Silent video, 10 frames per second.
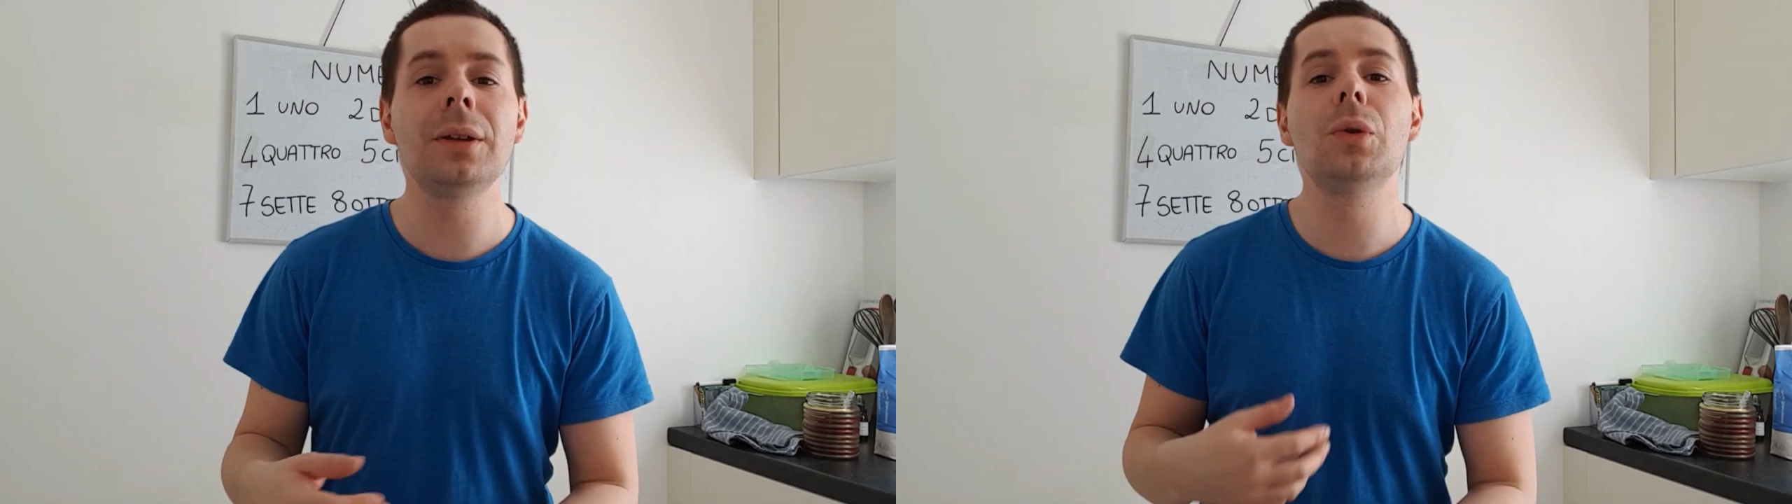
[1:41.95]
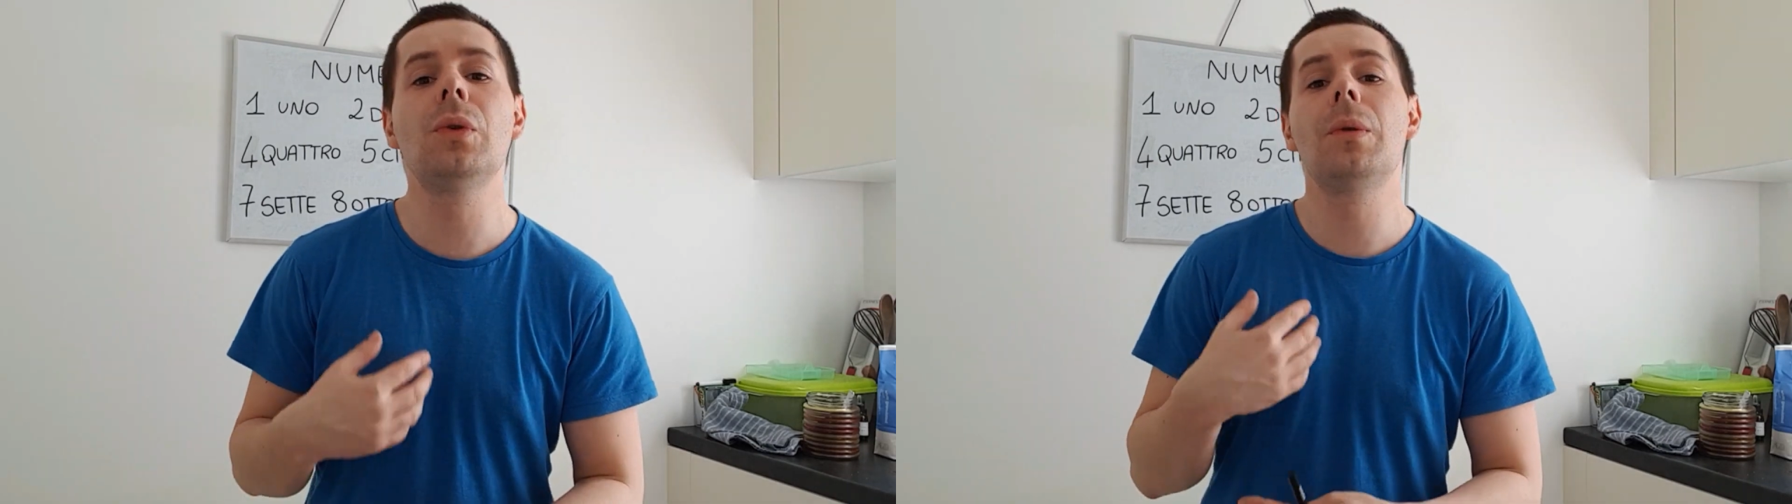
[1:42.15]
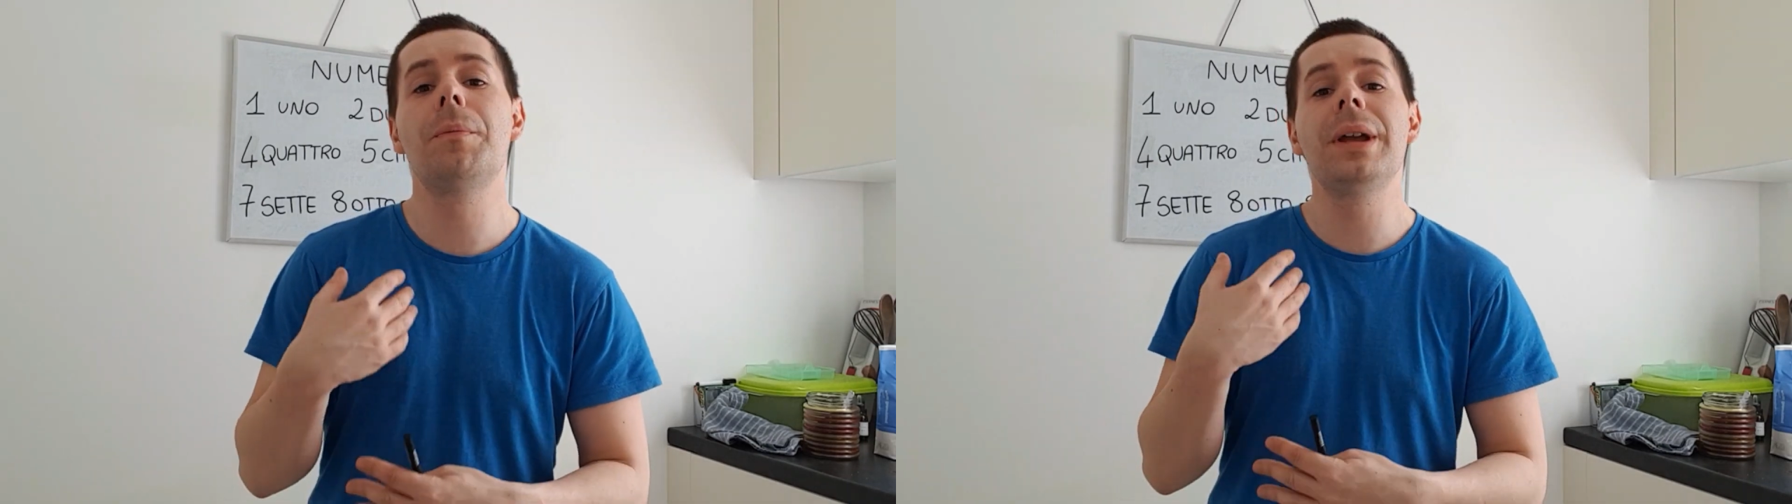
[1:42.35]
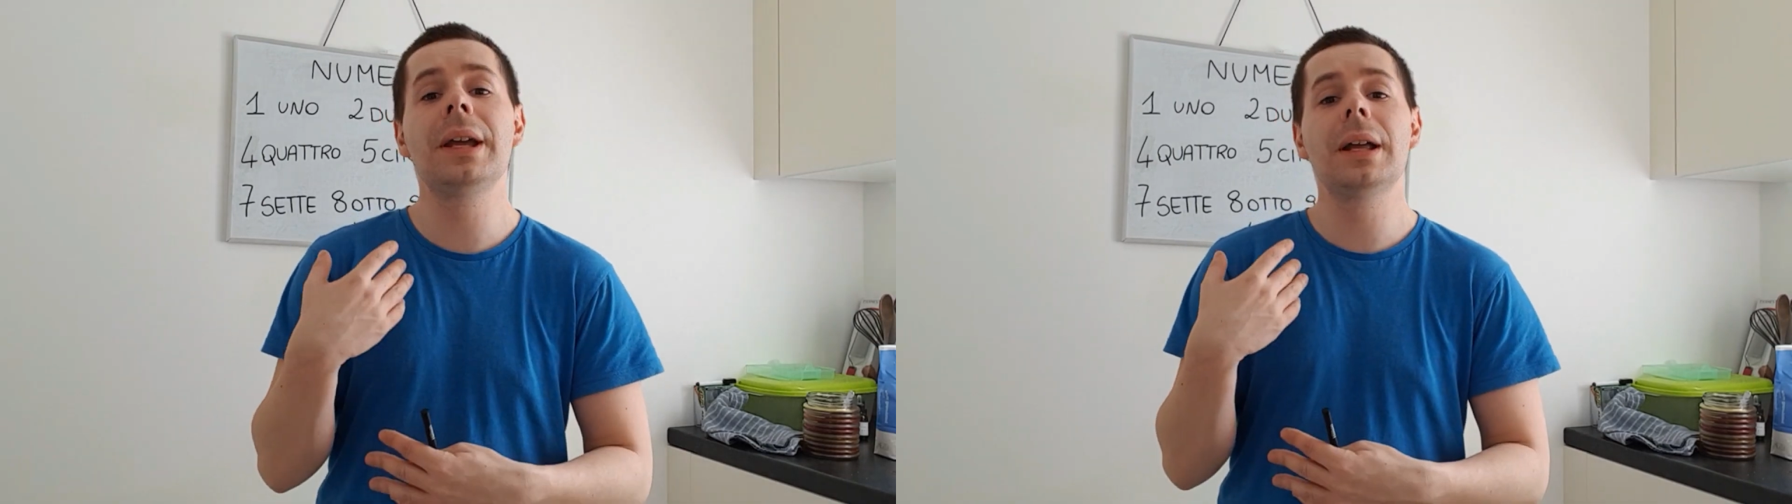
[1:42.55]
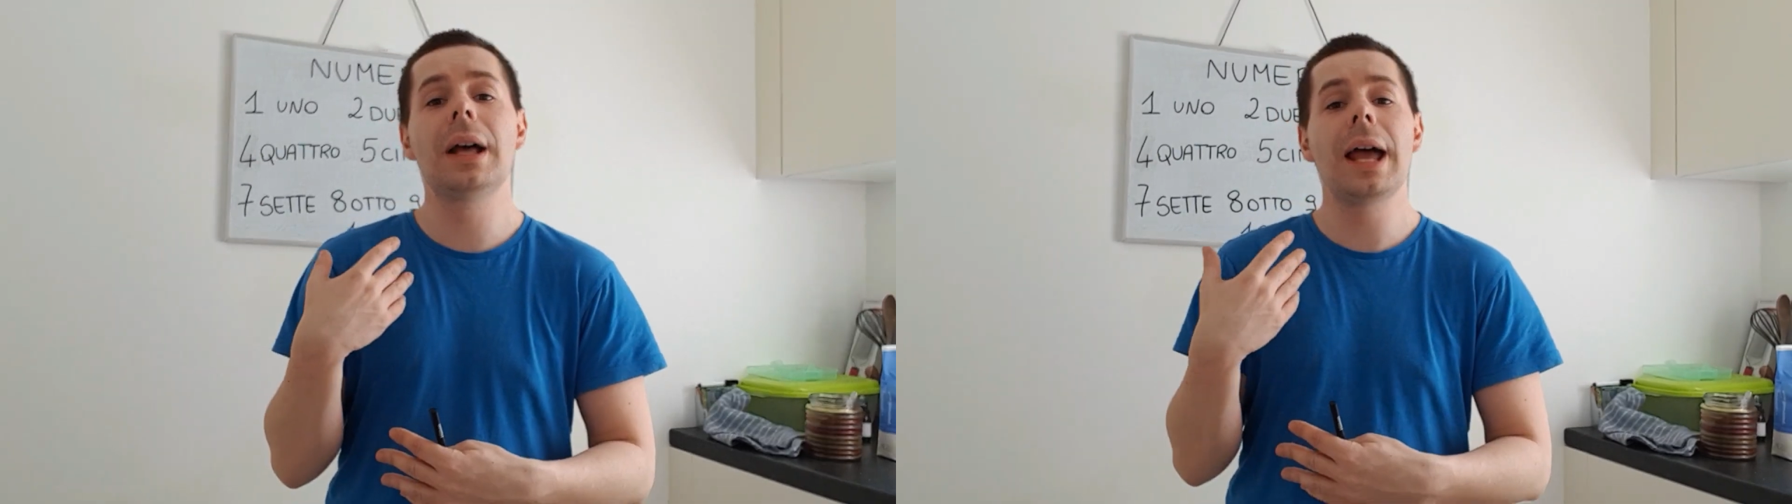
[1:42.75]
to
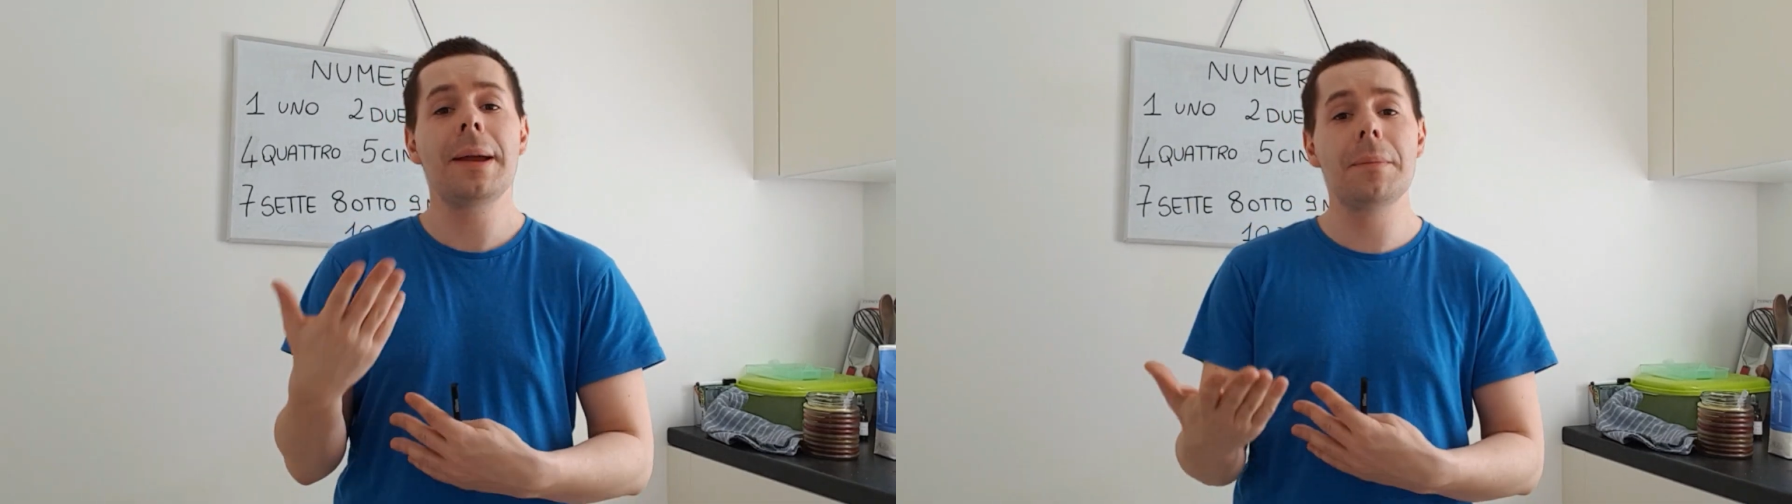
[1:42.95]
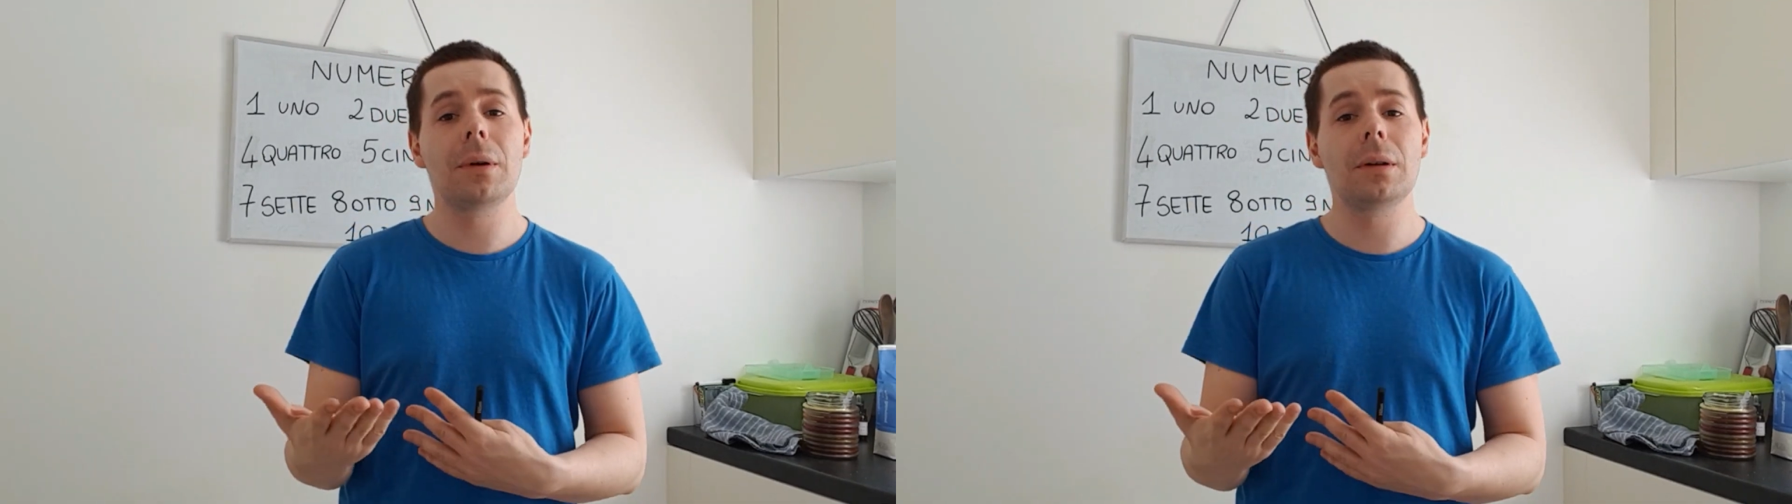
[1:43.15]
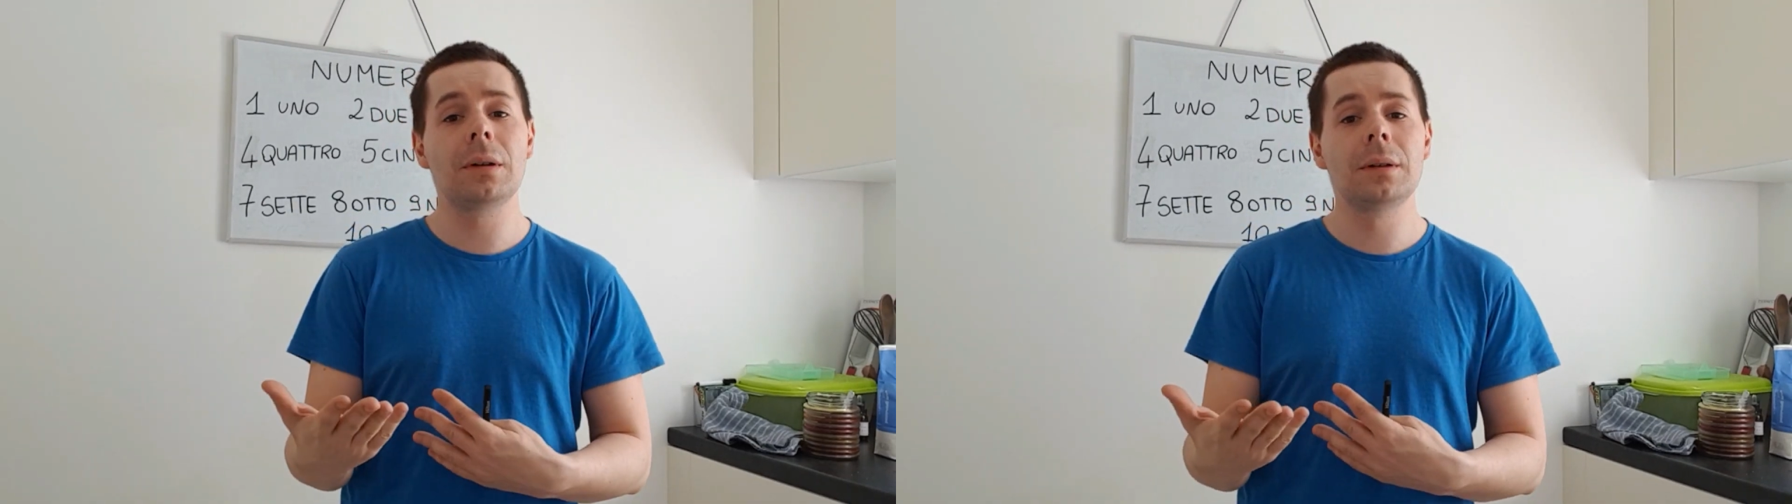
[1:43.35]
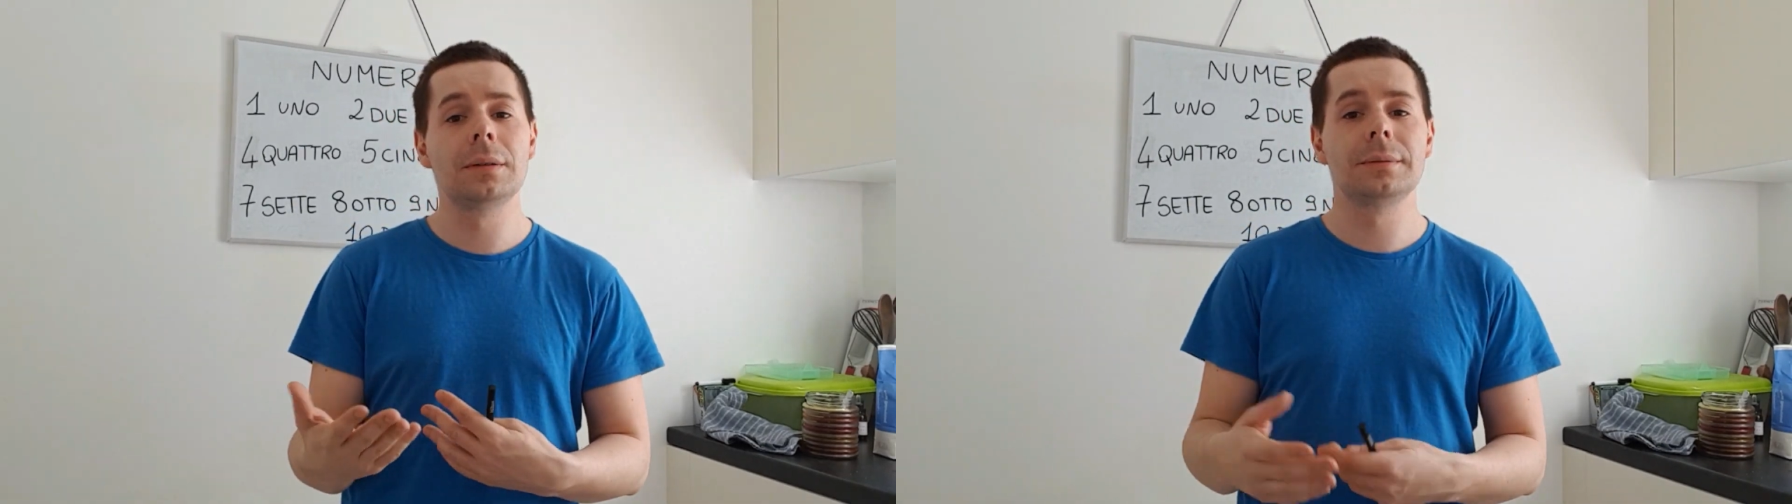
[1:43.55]
be able.